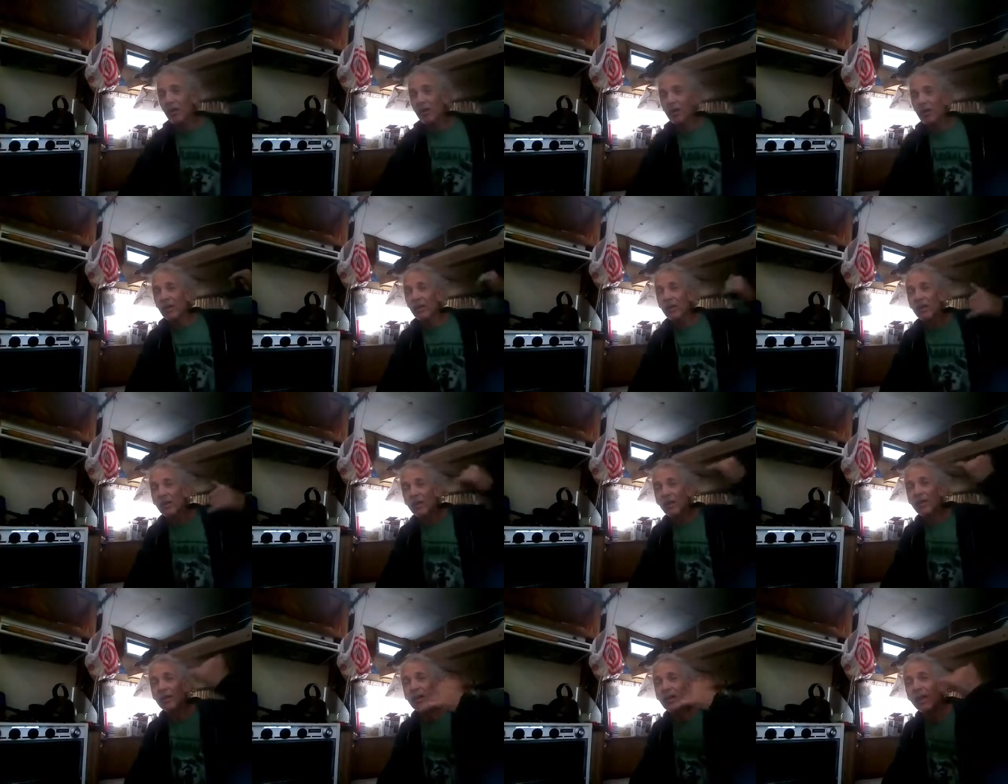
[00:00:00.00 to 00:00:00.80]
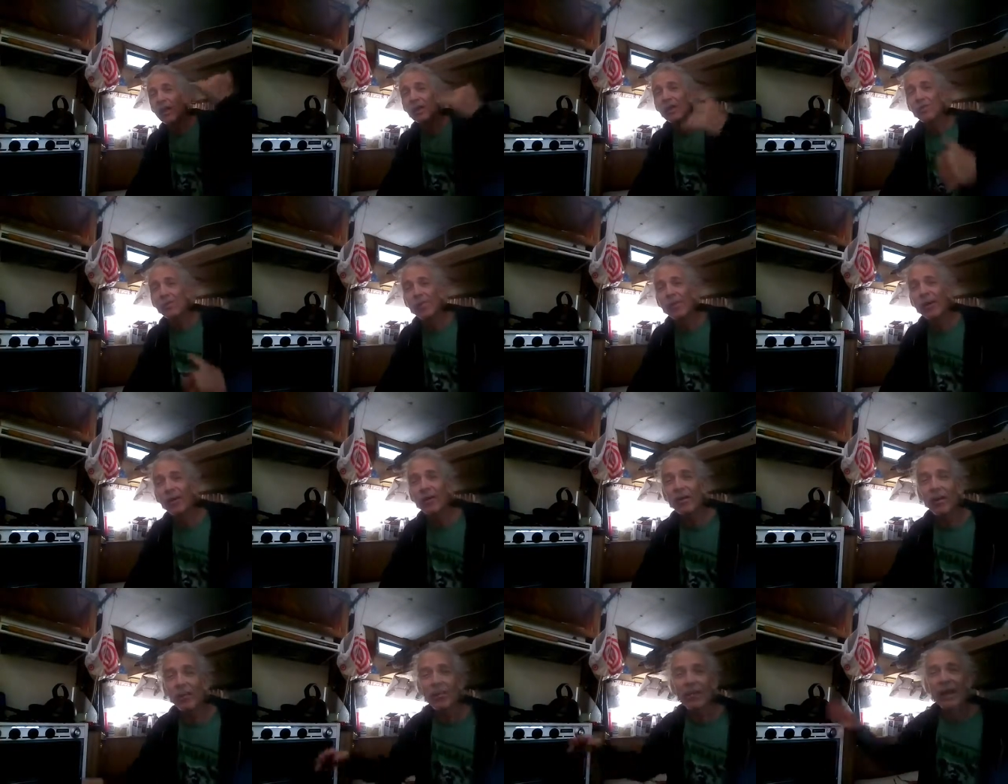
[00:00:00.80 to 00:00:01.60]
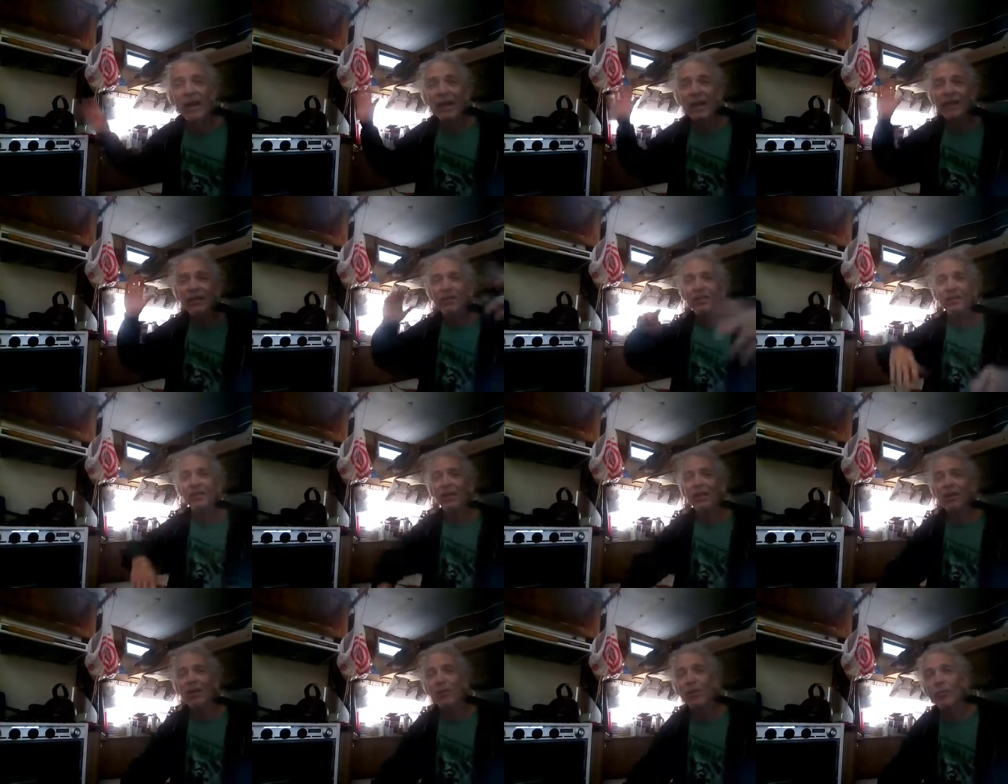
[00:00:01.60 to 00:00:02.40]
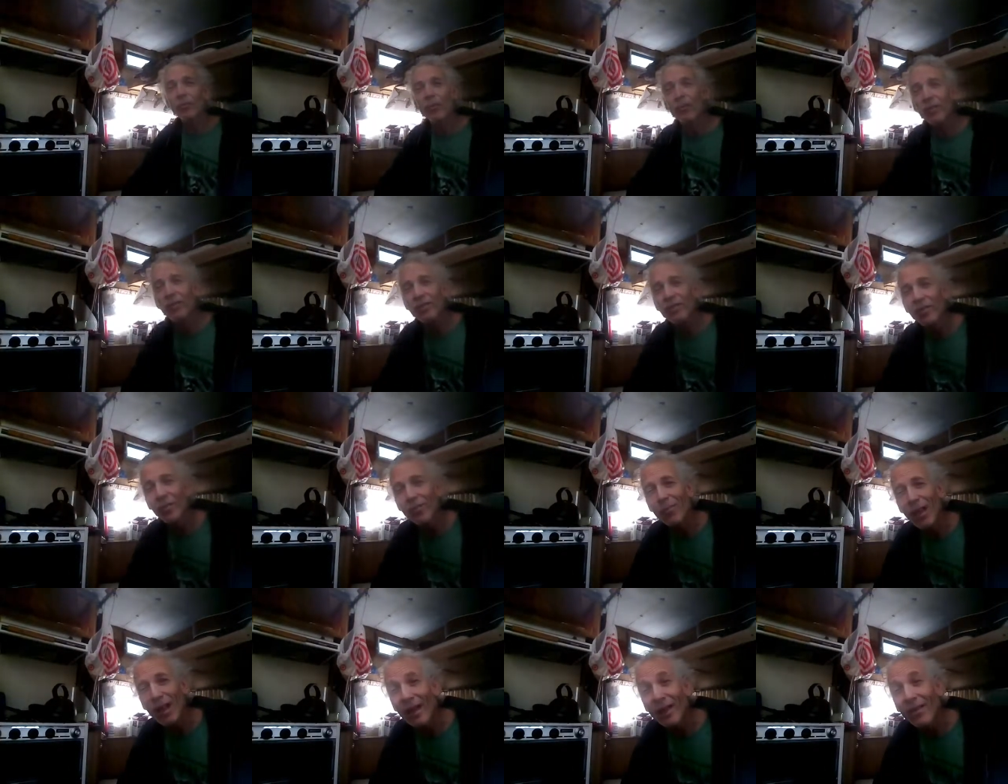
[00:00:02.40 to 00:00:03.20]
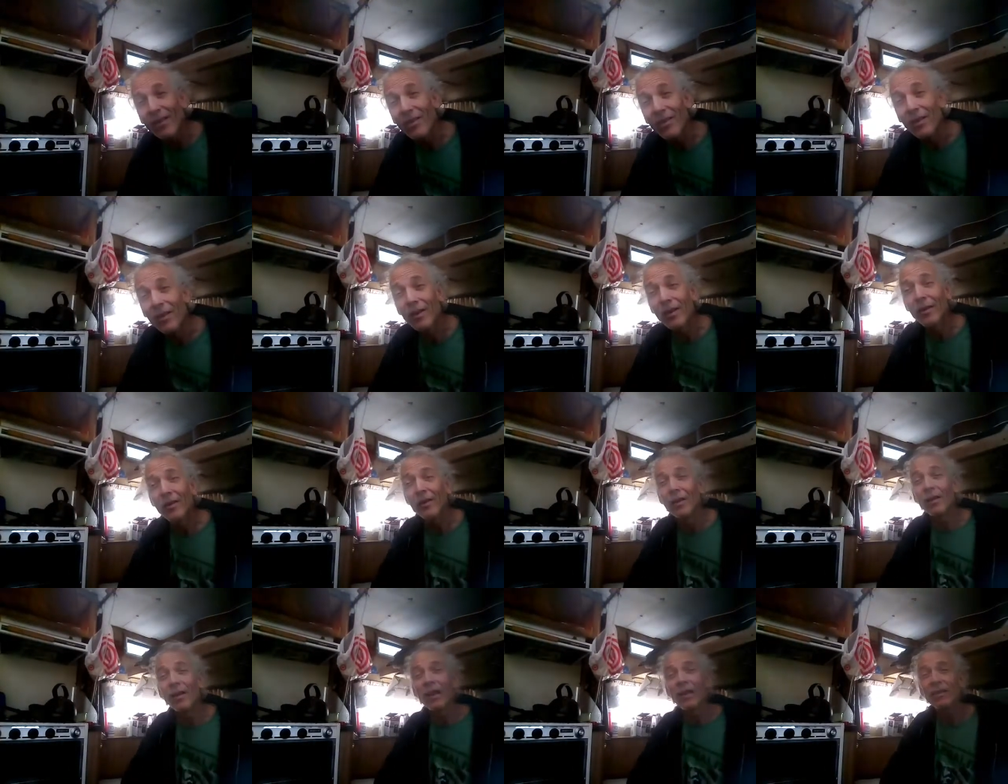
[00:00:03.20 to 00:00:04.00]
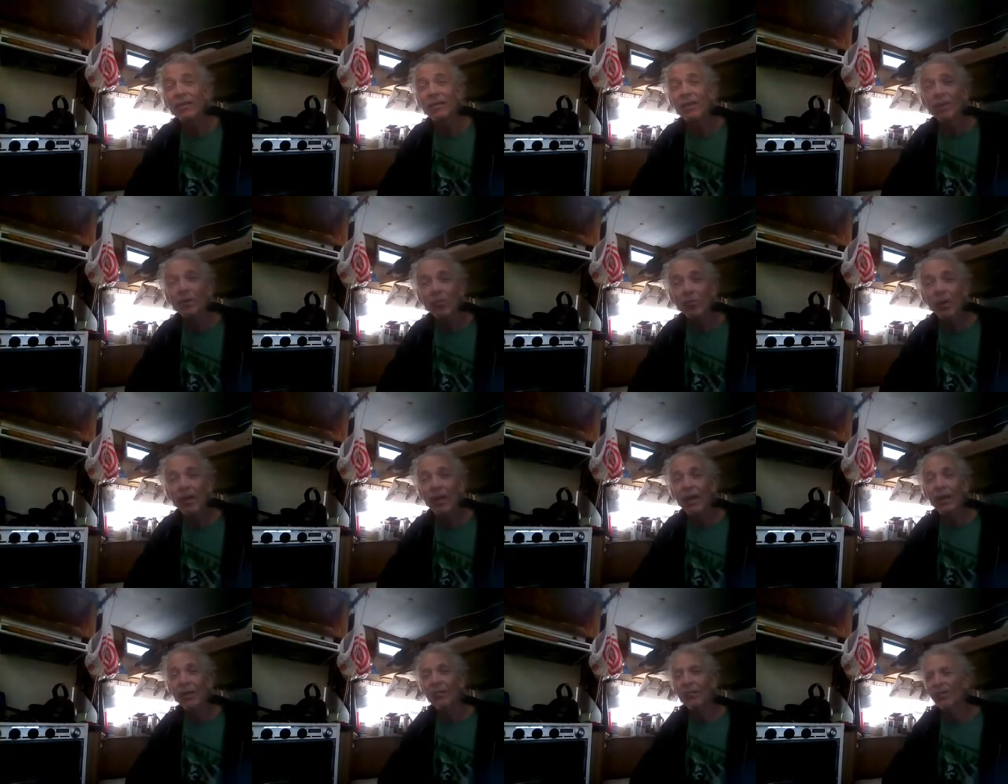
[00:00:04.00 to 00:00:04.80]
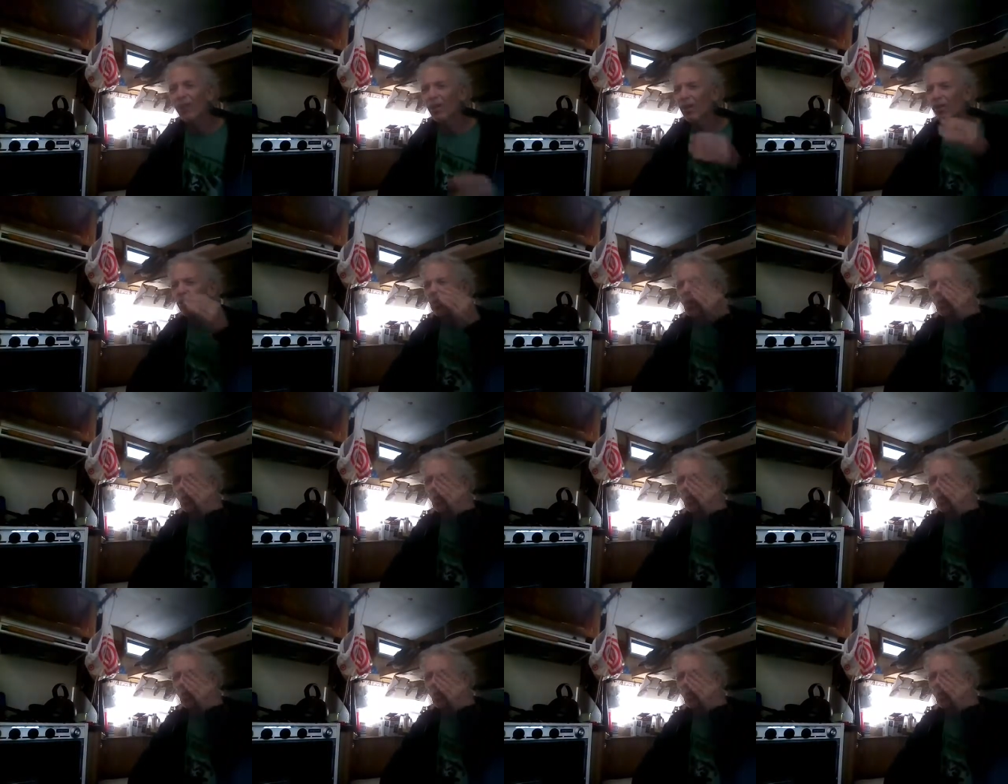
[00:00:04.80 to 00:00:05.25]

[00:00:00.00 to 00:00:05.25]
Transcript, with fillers: and, and Native American blankets. And I got about 47 blankets in here and 19 pads. So